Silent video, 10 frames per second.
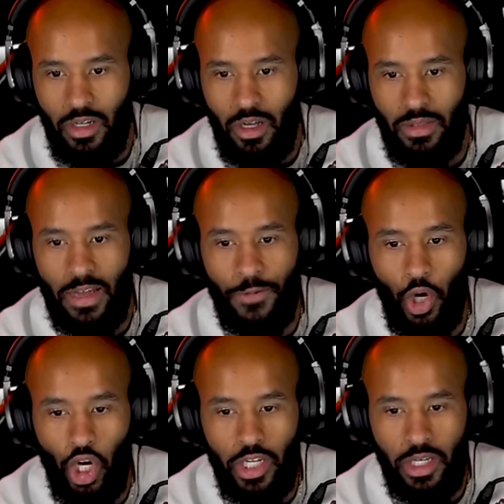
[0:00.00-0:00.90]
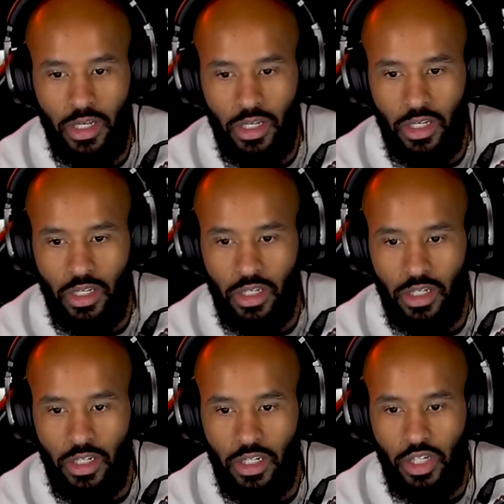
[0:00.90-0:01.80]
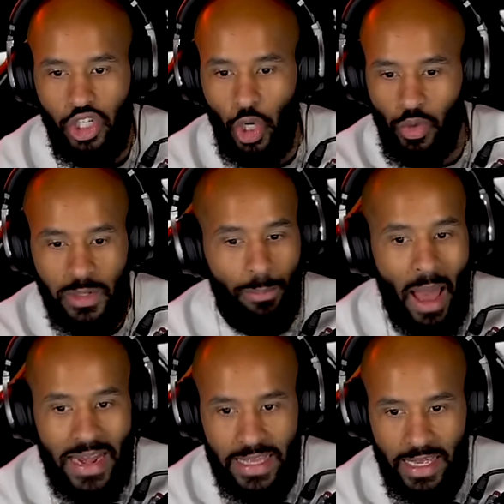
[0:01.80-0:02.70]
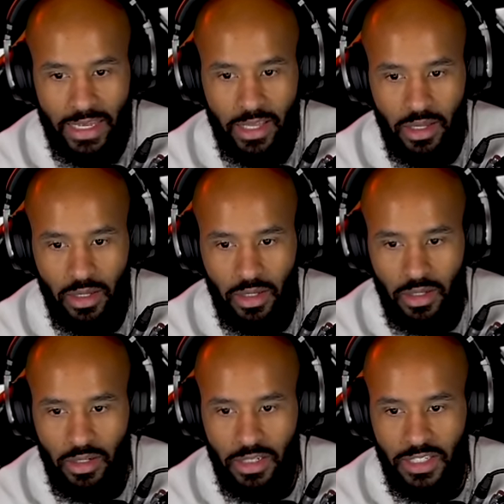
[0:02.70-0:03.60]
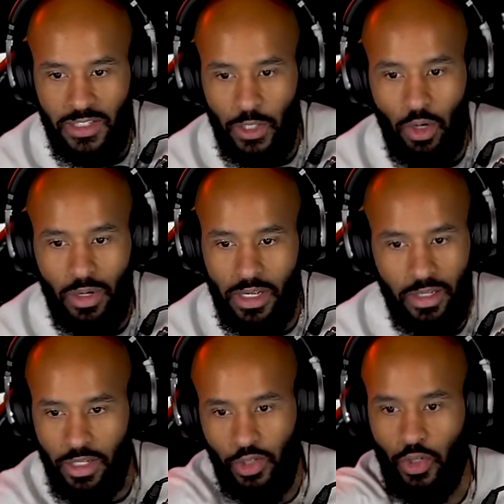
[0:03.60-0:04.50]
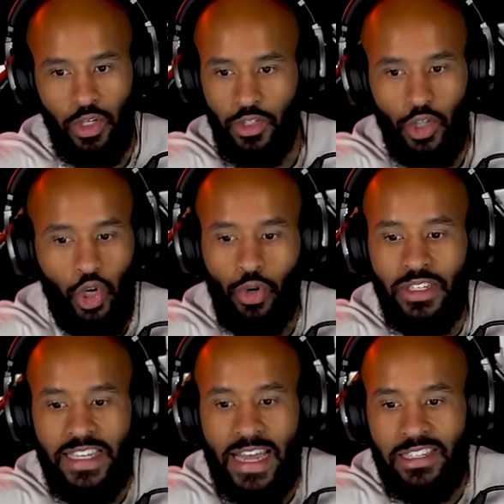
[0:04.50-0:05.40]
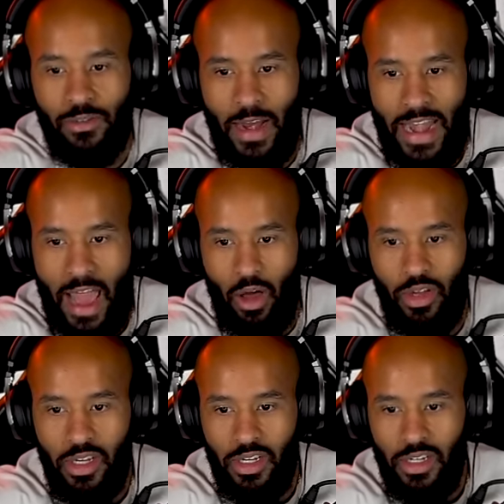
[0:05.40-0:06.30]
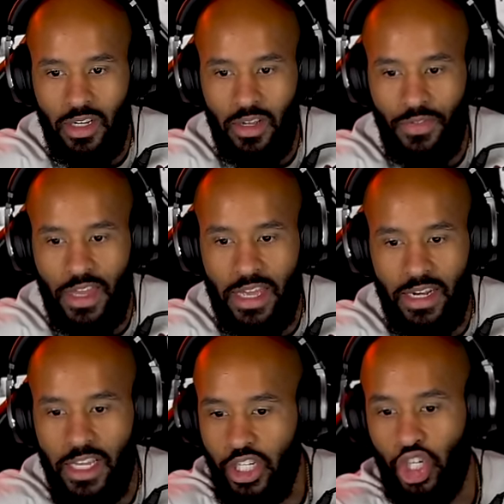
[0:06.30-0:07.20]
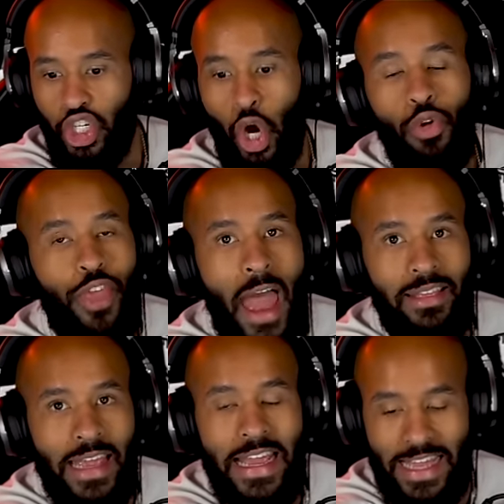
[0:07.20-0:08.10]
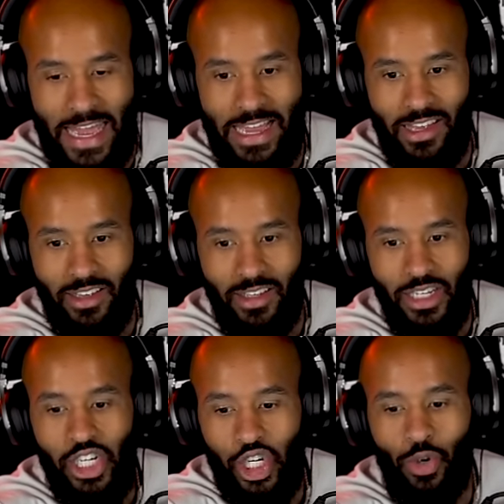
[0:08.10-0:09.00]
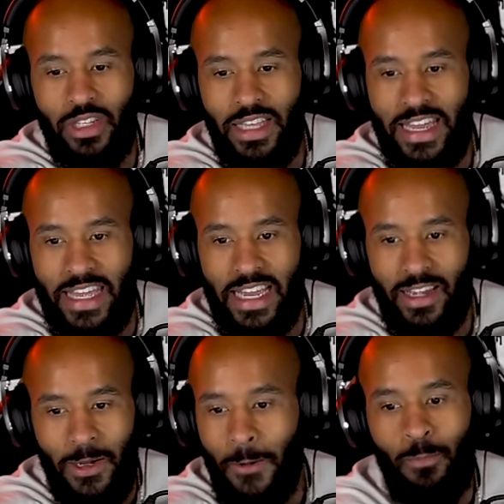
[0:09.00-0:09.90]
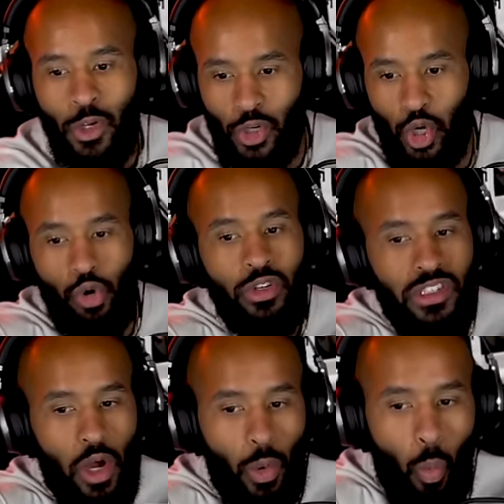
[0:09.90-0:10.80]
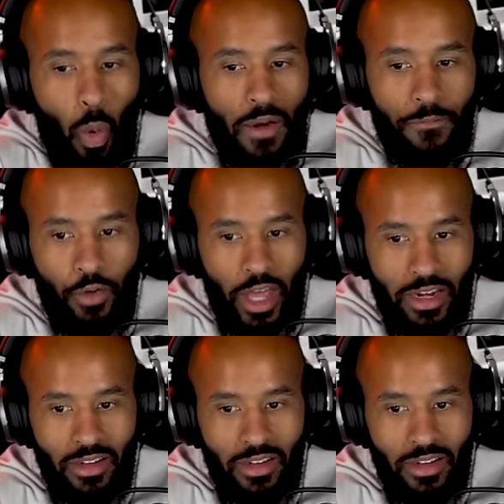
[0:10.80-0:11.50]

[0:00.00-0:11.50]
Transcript: left hook, shows the body kick. Still, Takeru is guessing right now. Then showed that leg kick. He shows the leg kick. Takeru is on one foot,